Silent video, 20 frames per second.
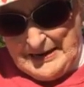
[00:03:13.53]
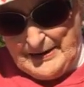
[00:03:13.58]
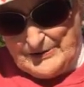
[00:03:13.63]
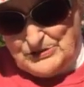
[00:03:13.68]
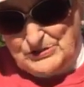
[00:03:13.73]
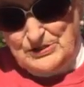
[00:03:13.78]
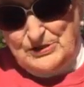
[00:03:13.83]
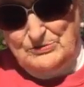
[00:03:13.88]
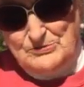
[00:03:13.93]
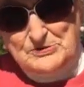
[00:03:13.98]

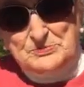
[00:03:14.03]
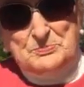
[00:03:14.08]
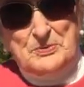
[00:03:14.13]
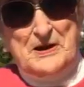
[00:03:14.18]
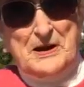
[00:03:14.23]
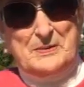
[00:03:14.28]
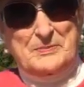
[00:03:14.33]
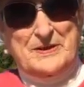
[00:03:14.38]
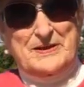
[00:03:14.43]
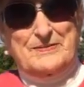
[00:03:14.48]
Uh, she was
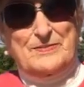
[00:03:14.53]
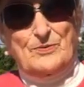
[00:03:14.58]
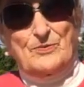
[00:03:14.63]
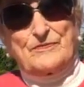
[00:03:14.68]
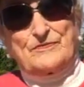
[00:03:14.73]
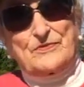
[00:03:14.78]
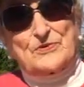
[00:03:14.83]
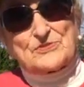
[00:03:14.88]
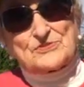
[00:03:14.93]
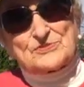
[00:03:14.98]
probably
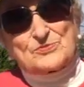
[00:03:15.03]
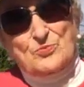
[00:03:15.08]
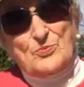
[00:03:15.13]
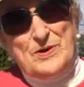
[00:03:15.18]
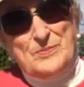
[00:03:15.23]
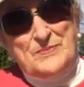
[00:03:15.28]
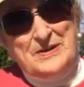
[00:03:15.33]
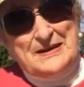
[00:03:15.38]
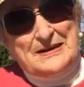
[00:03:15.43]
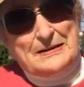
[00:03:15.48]
the first
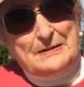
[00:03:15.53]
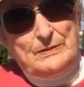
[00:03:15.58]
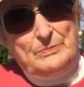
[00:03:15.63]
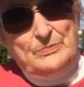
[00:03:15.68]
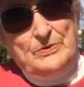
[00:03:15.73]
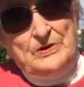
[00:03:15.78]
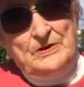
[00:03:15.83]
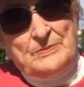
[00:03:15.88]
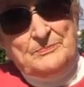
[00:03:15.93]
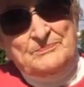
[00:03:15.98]
woman
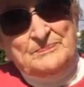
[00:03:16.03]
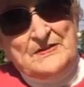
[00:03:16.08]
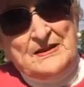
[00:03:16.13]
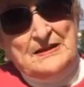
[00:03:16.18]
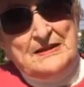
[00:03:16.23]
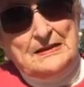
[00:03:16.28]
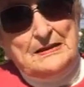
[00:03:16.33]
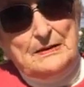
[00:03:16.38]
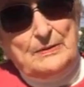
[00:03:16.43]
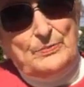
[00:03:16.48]
liber,
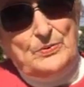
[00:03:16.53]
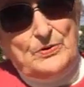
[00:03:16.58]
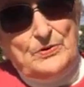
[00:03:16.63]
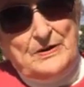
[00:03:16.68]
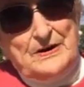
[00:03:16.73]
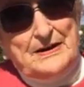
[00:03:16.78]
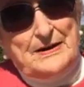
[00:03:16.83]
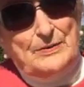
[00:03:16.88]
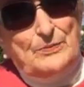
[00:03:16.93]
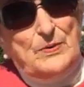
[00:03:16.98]

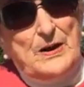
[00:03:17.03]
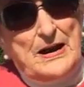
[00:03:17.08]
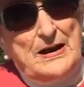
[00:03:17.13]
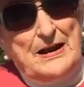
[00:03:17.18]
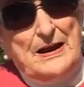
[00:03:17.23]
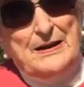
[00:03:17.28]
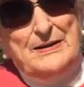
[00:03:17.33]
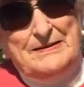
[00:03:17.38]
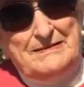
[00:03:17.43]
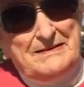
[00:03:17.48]
liber, or,
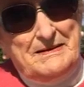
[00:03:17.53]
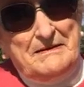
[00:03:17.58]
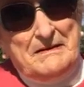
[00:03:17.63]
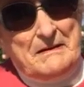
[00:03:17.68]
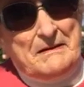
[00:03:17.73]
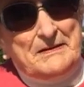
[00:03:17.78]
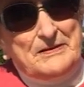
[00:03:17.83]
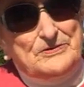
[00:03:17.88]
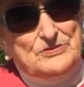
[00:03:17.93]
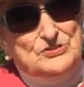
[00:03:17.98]

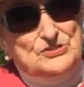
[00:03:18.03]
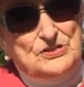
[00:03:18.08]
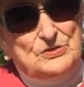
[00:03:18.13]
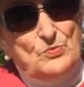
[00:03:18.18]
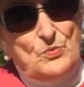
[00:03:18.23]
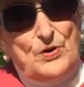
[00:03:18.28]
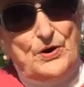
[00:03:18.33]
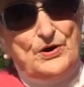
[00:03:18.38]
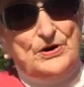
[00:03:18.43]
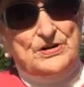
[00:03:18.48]
yeah, because
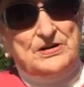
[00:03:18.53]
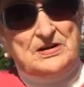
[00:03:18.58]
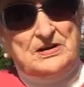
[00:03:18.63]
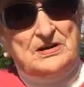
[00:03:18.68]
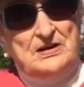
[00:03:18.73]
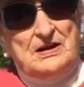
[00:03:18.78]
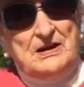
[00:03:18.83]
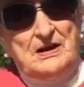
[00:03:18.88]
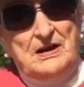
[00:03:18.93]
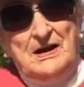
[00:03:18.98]
she
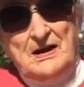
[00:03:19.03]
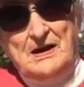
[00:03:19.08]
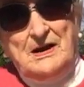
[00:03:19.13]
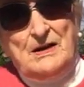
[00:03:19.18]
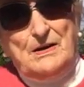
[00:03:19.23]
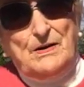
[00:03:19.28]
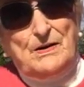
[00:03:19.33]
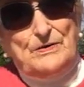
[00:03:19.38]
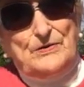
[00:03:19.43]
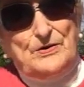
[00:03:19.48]
worked
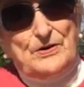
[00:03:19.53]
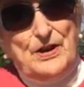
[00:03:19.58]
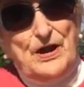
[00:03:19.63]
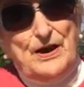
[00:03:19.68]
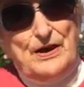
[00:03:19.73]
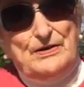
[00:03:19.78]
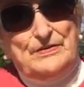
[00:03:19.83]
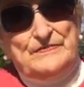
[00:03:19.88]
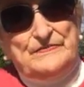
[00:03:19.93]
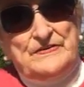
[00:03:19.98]
all her
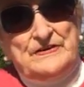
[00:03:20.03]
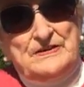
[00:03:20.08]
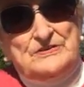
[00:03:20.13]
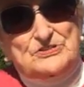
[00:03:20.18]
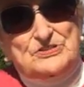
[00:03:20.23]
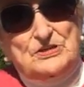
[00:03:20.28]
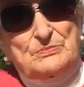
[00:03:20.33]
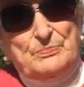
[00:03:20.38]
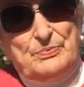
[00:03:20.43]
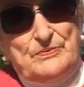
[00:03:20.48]
life.
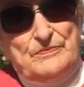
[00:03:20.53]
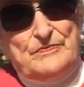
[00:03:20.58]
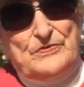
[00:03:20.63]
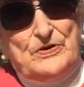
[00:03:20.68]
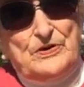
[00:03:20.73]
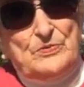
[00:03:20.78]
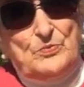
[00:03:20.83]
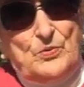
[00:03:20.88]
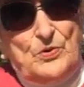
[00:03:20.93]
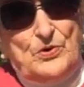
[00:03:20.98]
She
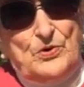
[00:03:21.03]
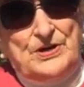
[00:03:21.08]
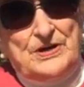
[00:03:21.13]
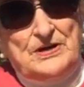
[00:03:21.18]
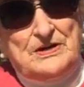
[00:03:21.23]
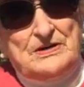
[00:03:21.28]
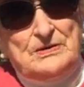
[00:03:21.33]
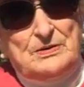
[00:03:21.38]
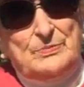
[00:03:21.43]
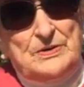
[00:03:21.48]
preferred
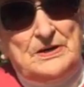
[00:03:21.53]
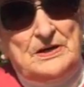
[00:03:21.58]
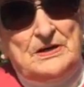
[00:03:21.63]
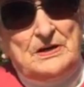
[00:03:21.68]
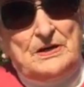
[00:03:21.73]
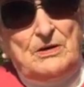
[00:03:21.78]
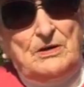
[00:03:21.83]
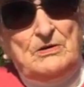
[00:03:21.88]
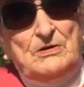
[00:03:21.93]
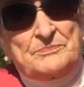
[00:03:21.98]
working to
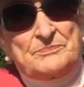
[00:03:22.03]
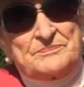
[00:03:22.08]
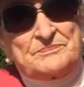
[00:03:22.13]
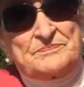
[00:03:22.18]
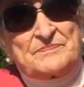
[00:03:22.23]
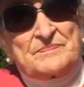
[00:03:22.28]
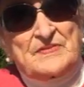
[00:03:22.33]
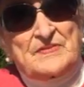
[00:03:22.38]
being at home.